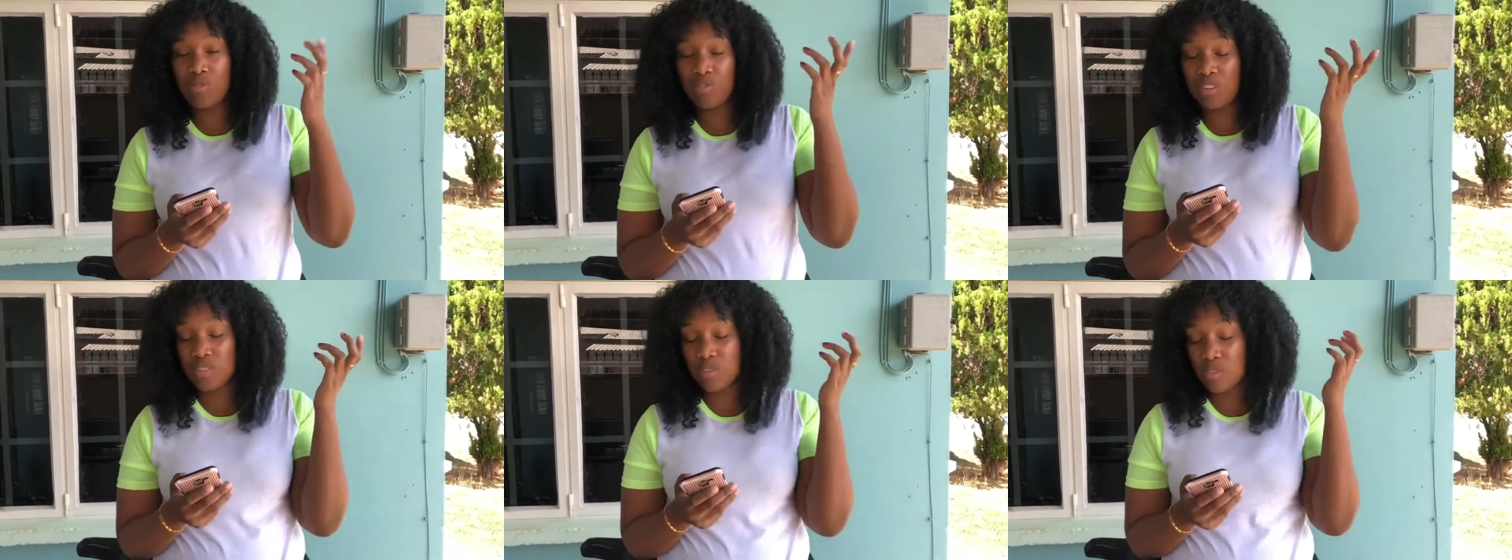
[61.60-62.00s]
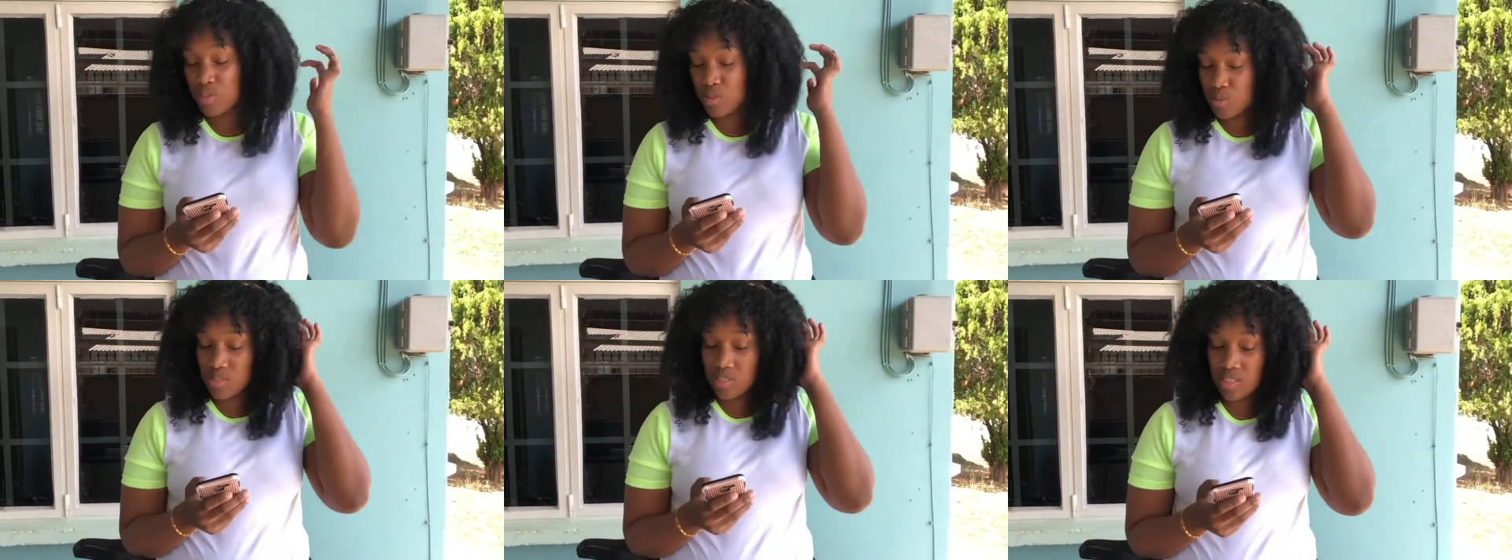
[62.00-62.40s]
before I go to
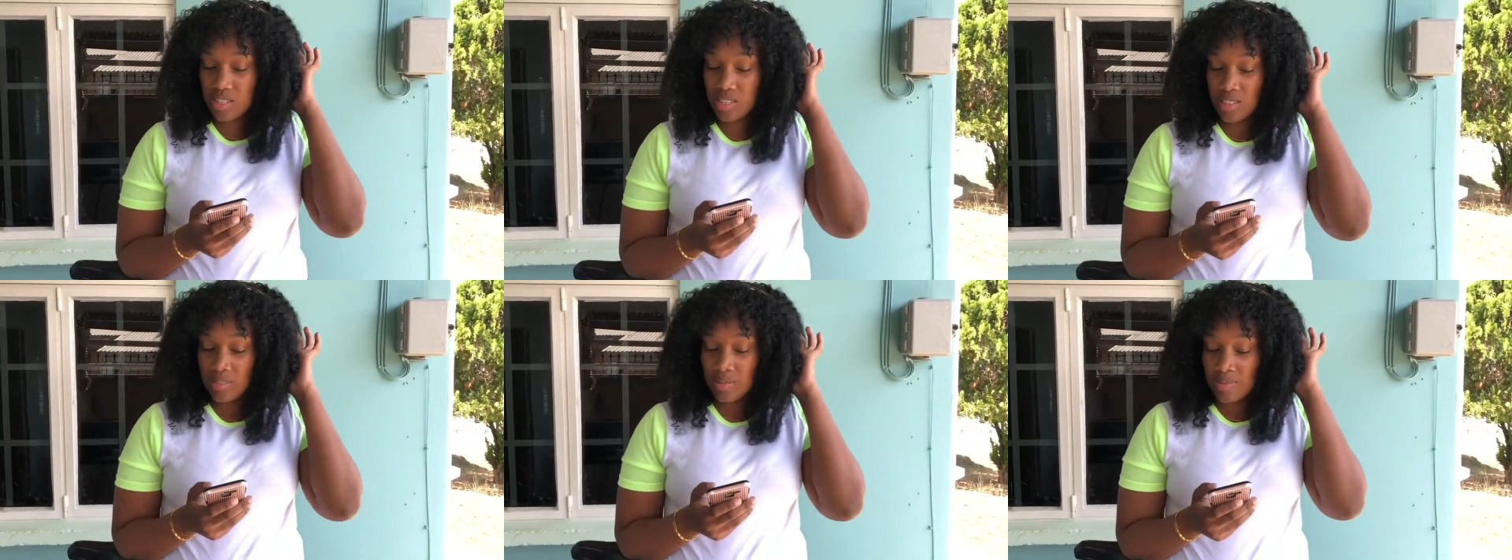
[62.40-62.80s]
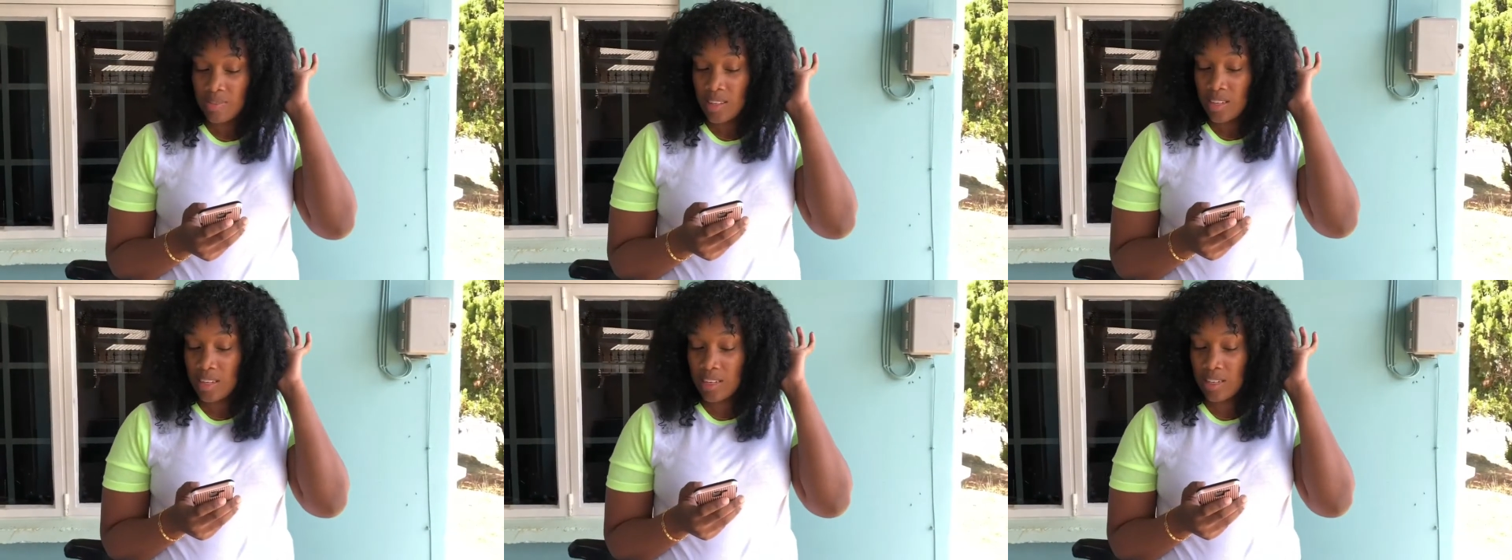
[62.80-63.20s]
work.
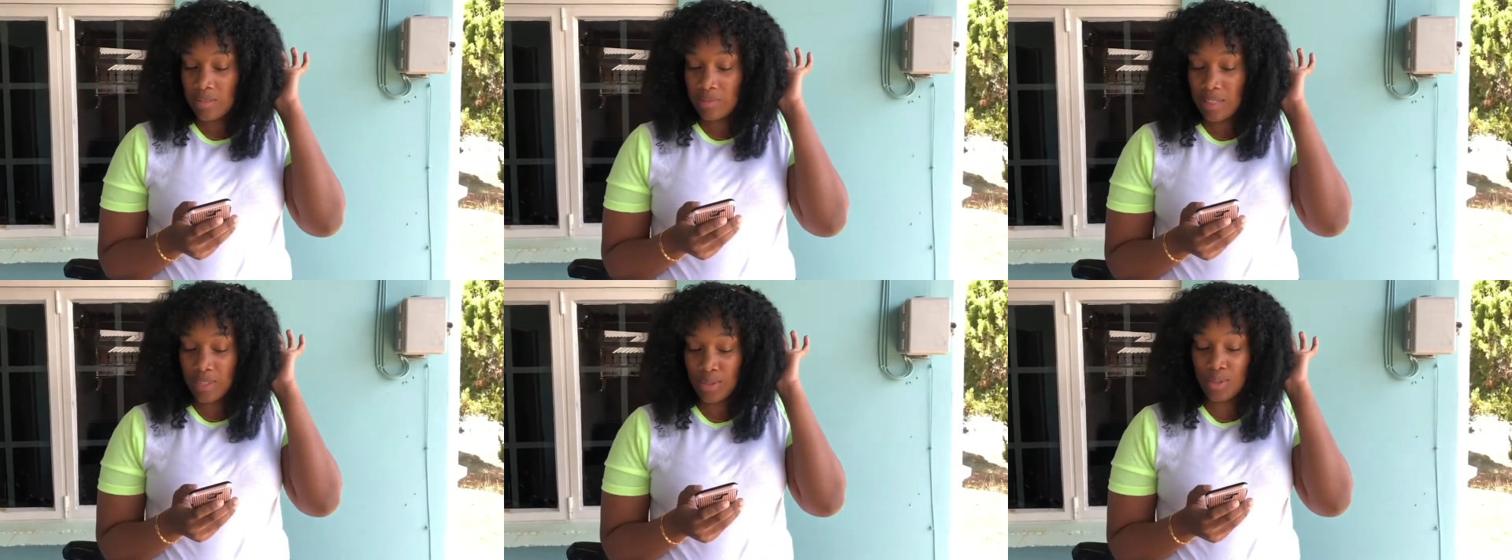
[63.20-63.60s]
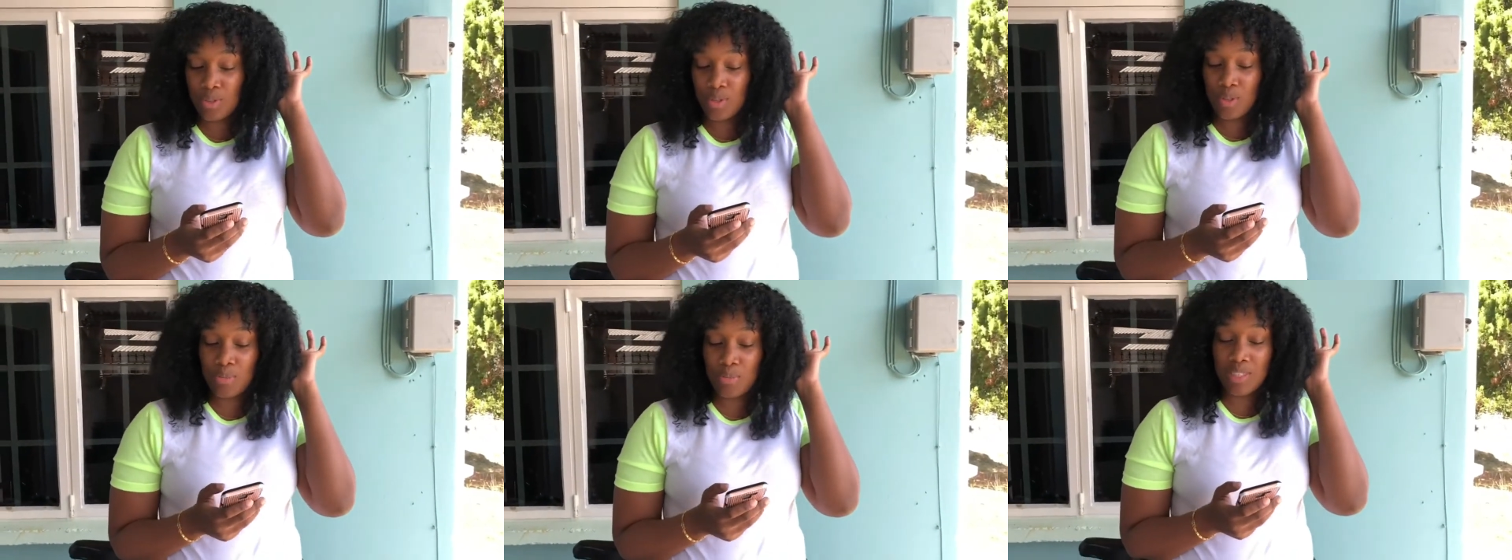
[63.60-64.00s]
I don't
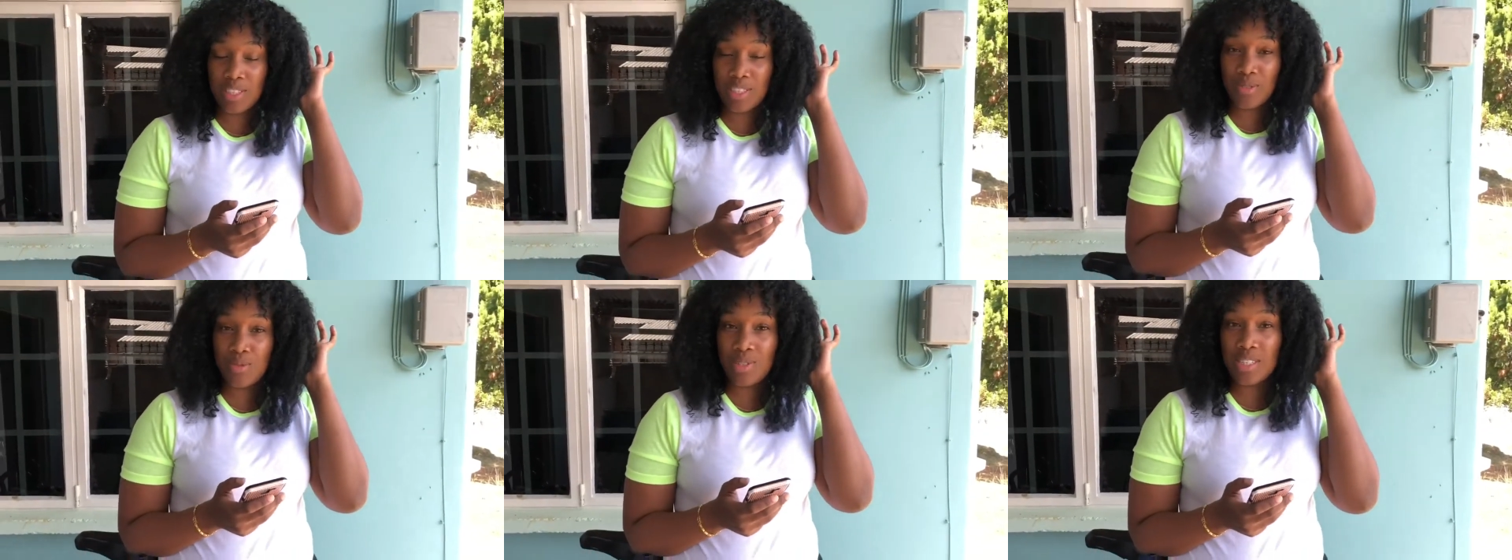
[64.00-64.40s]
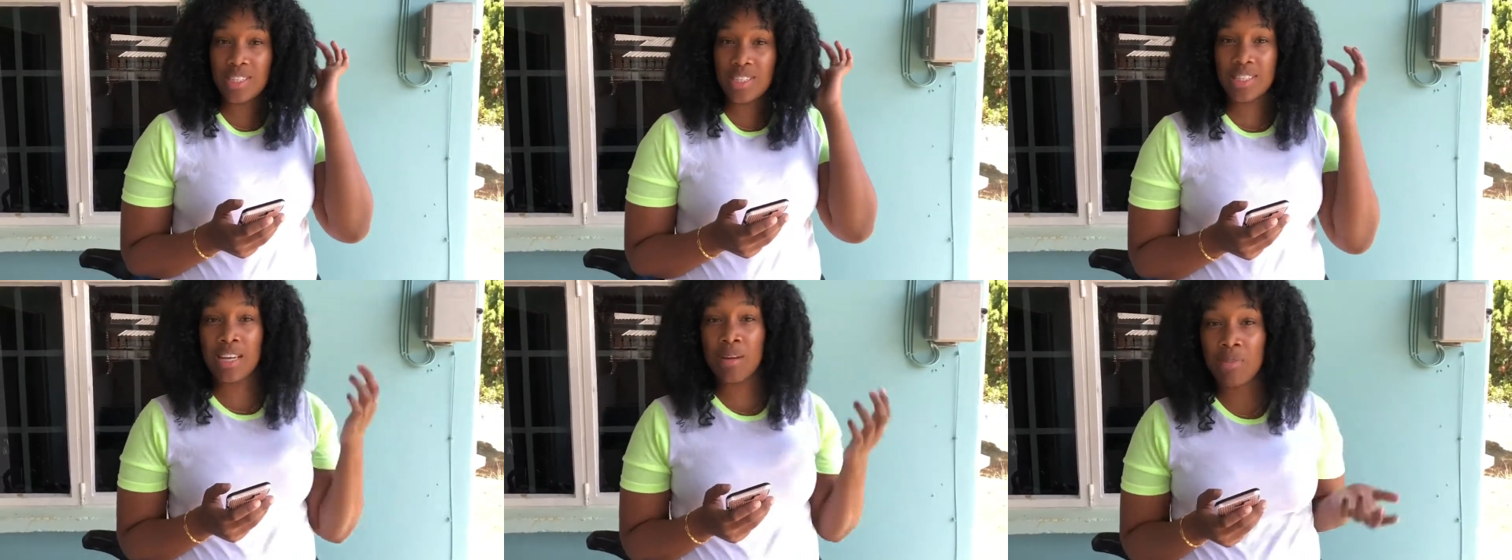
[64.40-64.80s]
normally do these
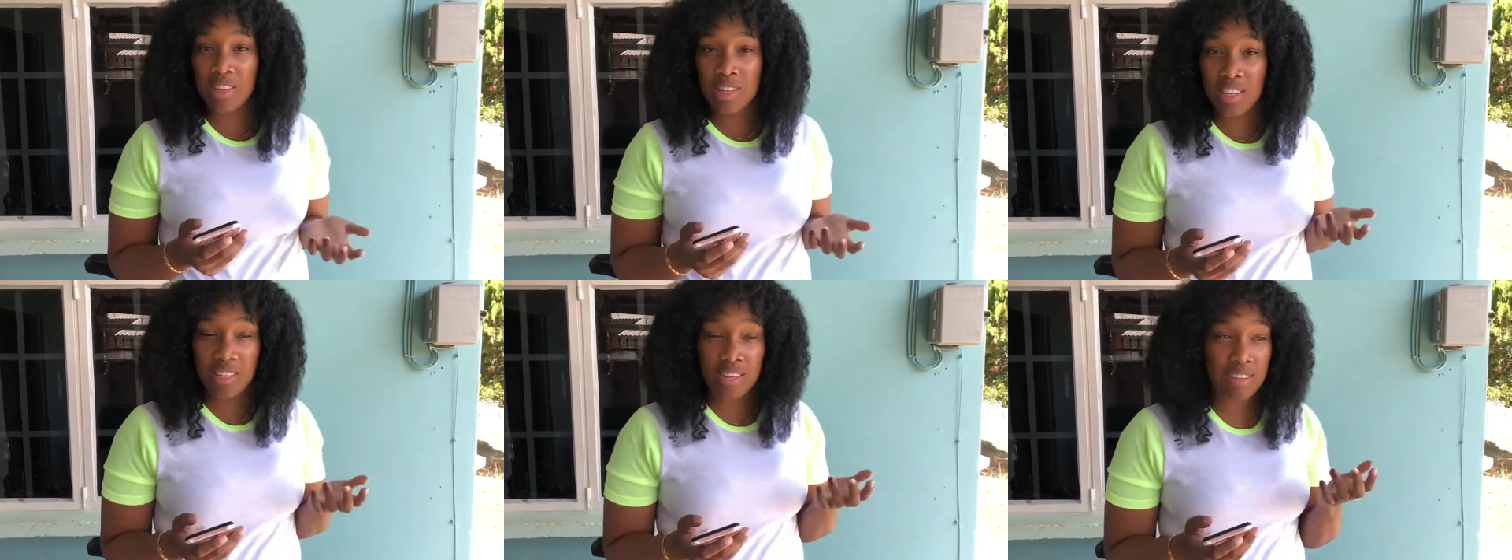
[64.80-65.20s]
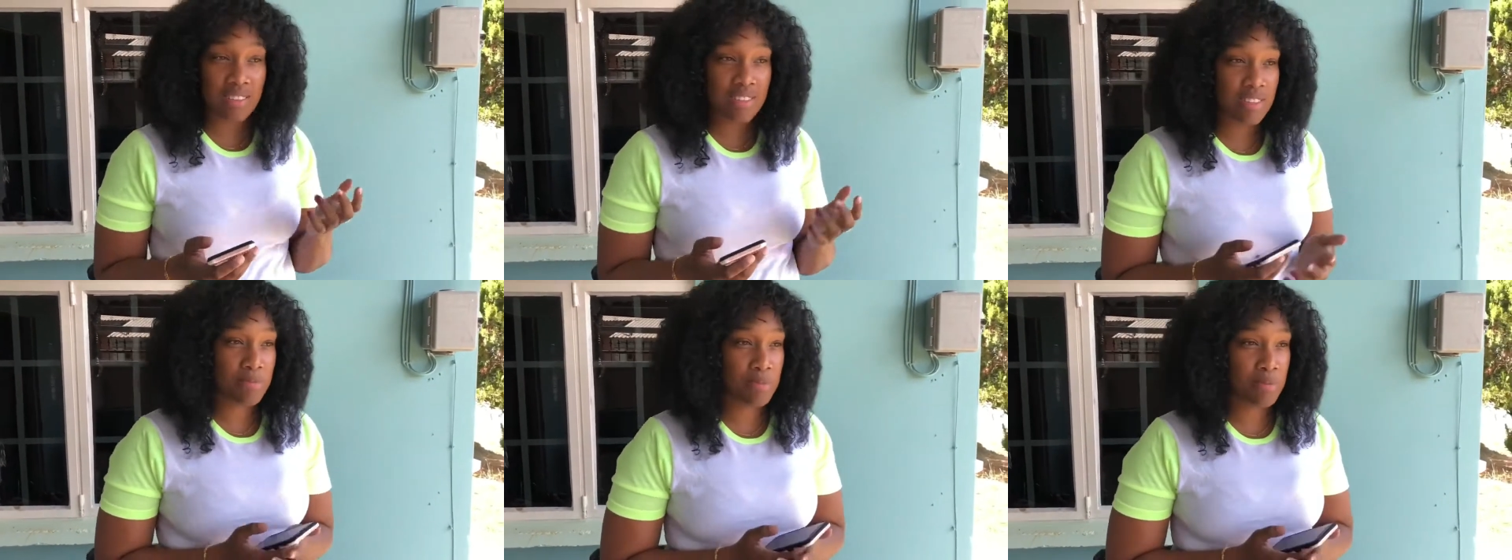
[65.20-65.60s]
type of things,